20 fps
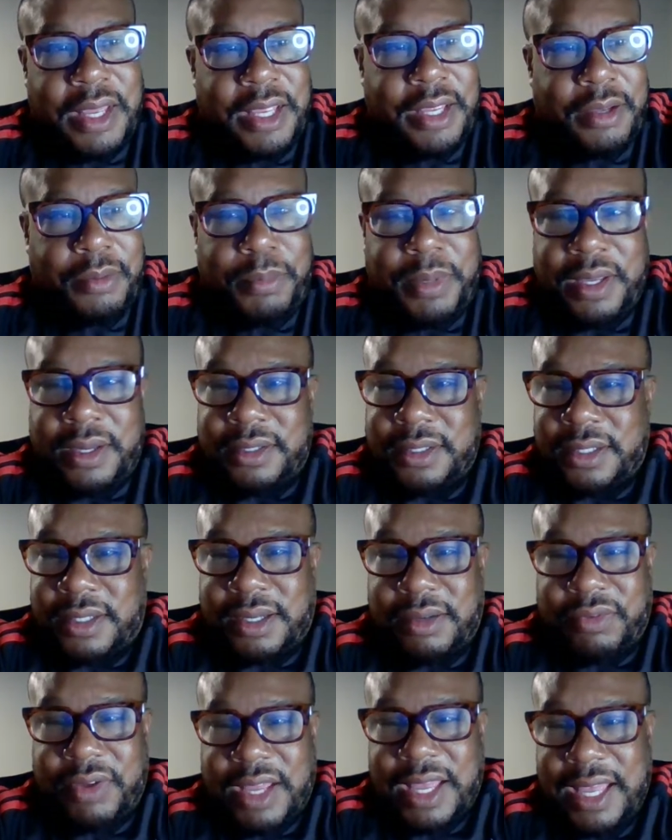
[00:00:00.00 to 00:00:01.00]
He could be an
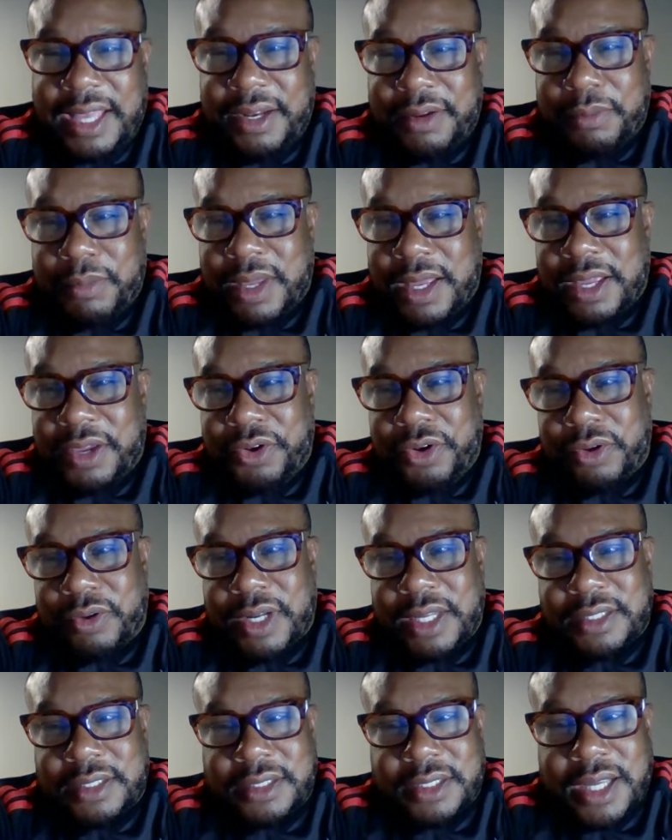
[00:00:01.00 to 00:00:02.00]
undercover hater, man. You know,
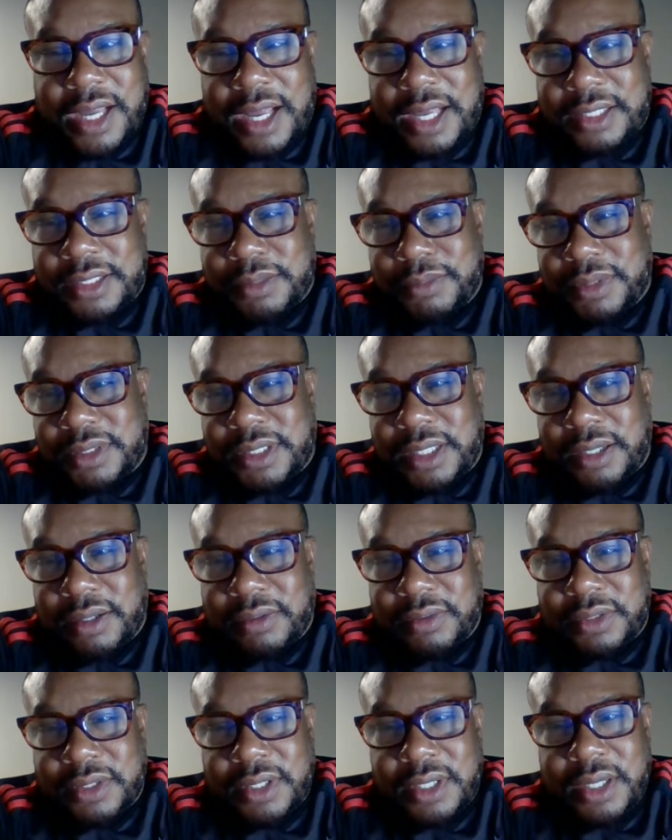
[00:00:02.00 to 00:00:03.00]
they disguise
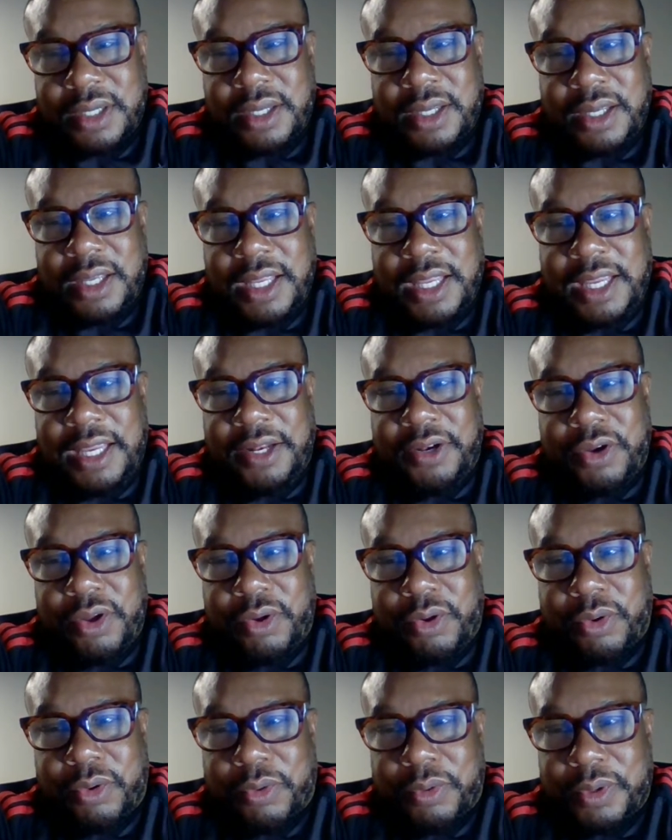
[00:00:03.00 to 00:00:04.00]
themselves. He
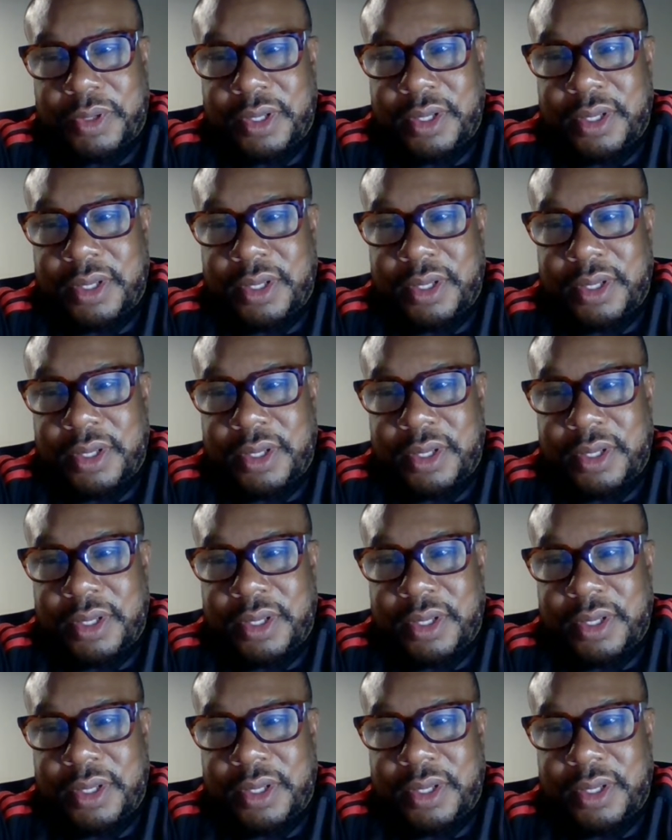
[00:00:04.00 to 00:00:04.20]
know.